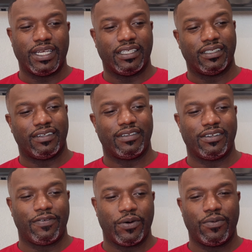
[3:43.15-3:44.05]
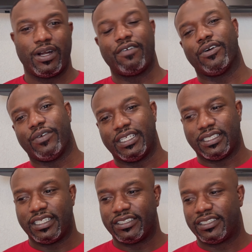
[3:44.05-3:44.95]
And for whatever
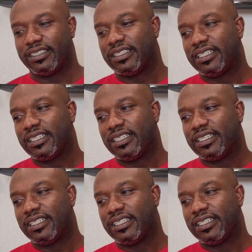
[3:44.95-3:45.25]
reason, there's